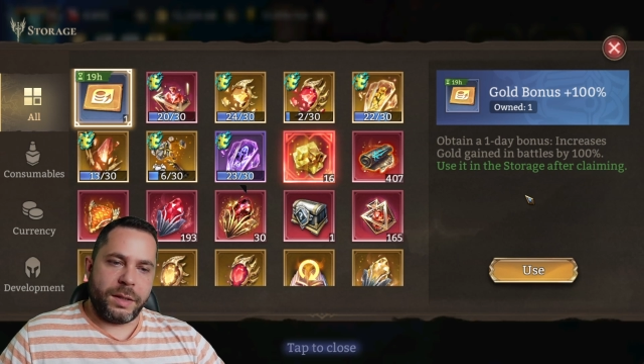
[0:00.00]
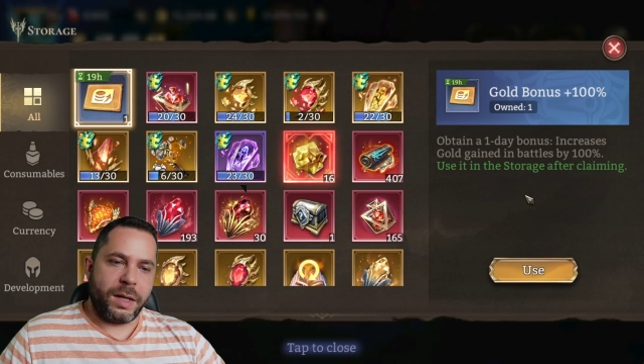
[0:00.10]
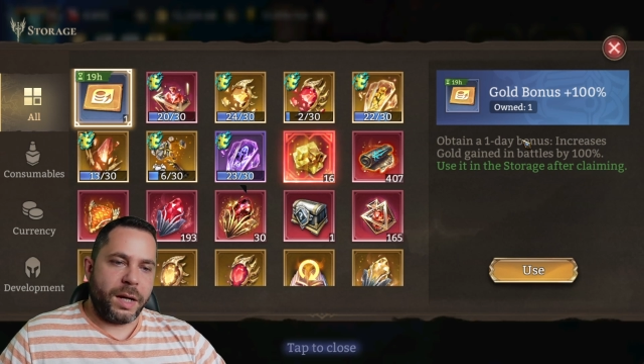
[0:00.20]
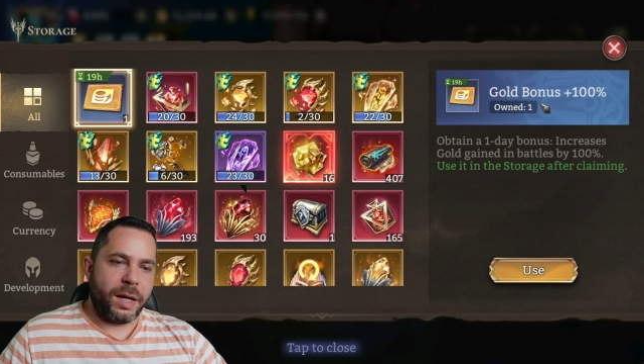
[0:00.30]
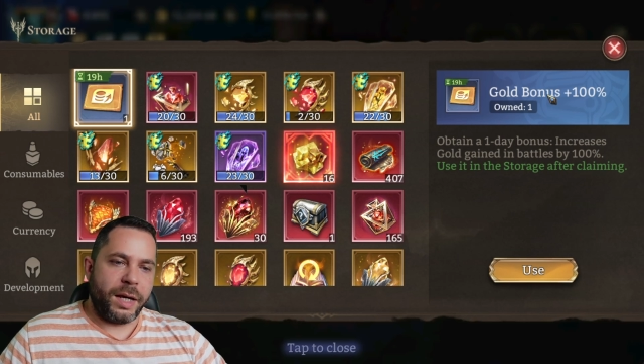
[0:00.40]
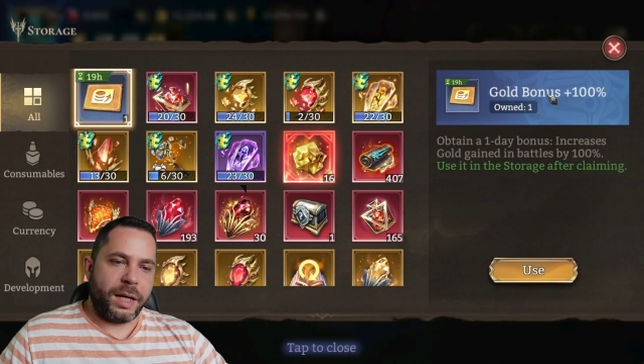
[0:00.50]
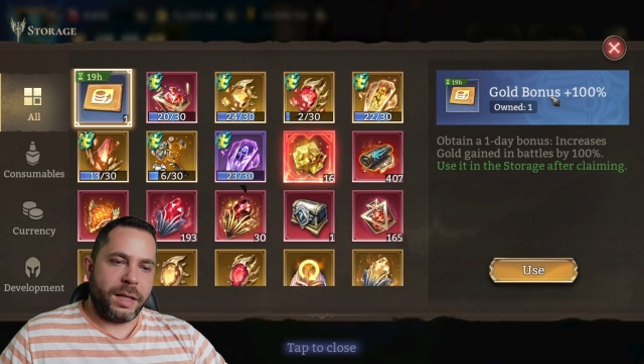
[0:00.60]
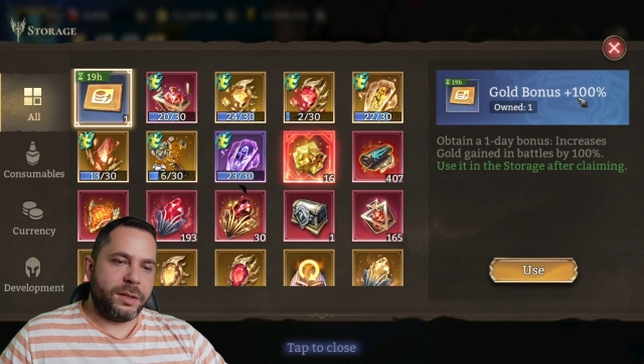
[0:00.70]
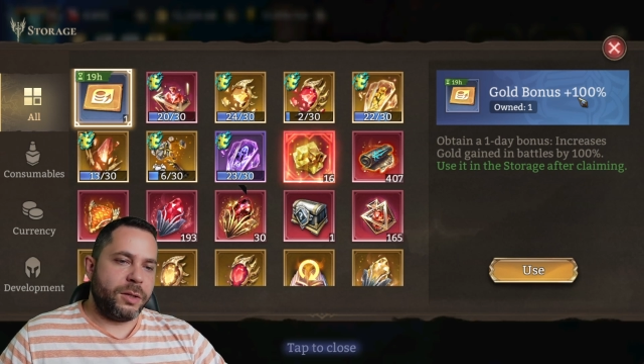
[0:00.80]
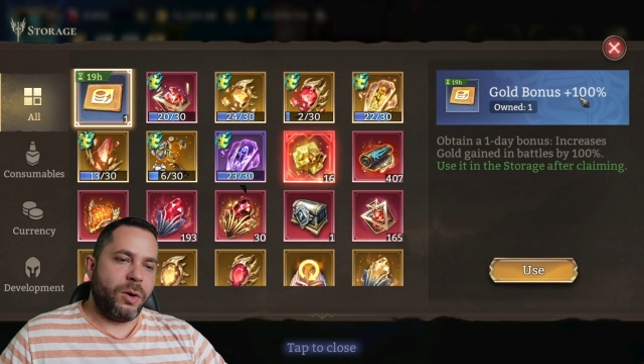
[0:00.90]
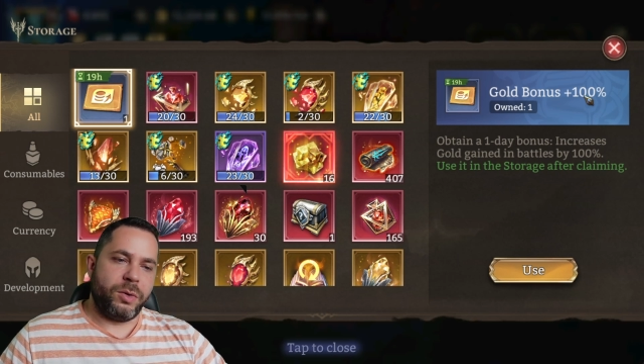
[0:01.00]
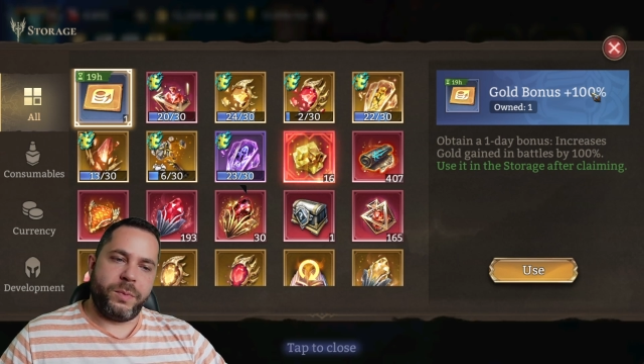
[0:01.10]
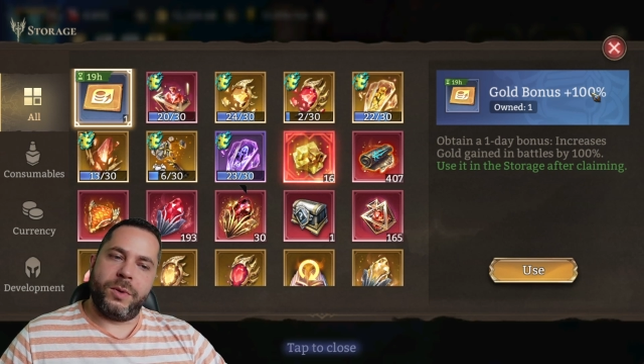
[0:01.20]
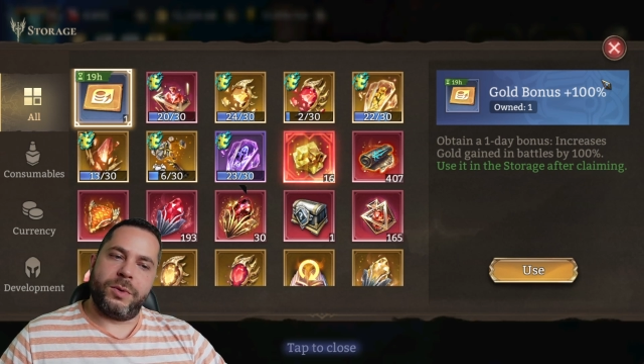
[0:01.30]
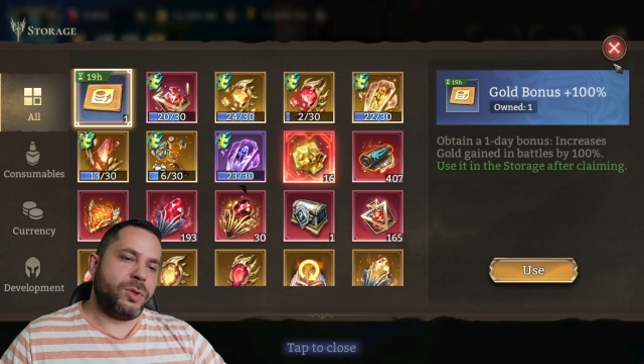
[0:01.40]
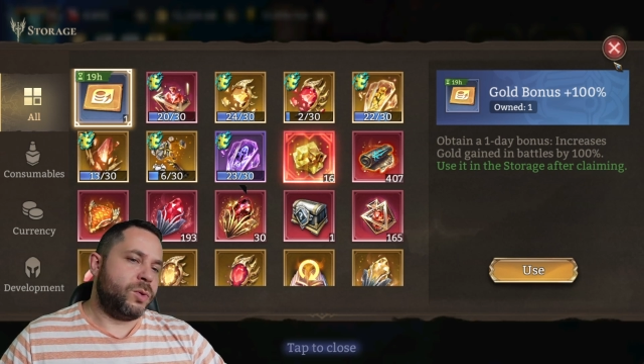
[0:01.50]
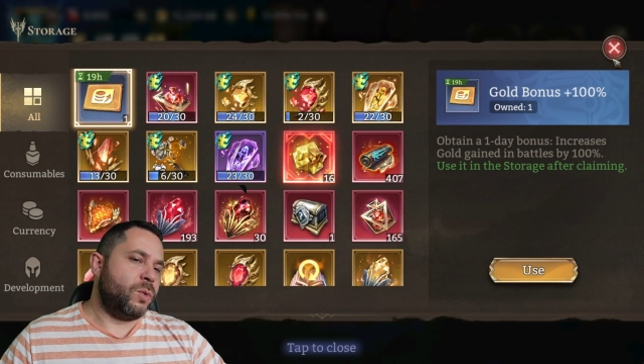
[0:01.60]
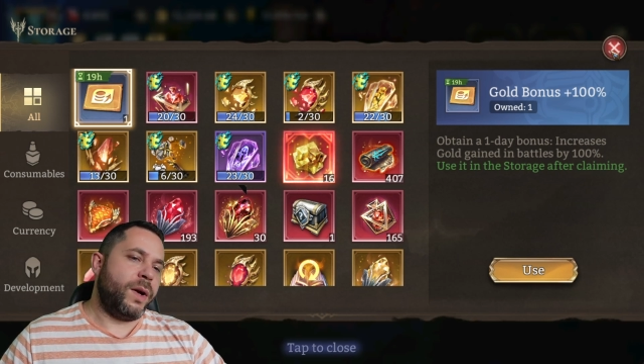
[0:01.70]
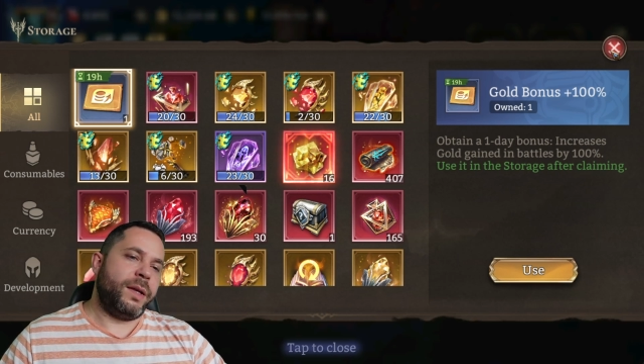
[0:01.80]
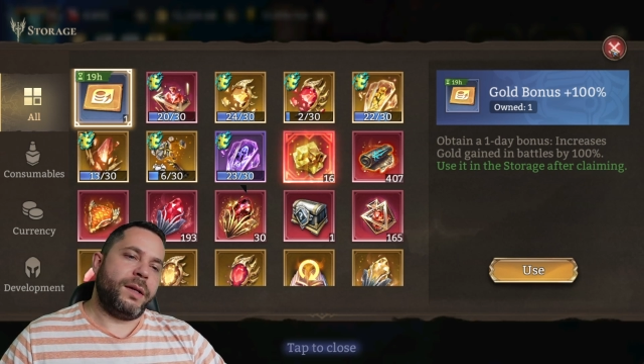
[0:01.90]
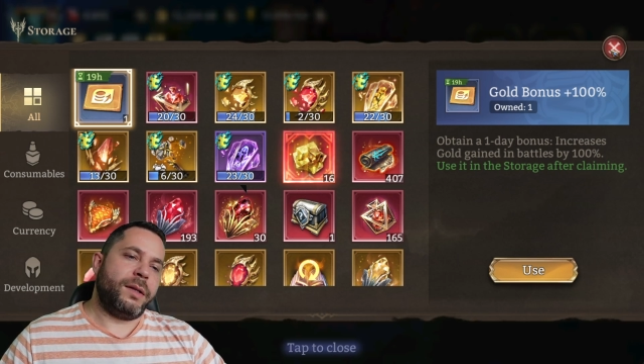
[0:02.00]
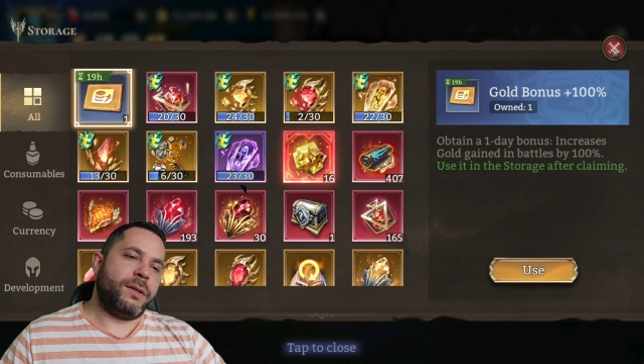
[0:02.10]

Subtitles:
I get gold bonus at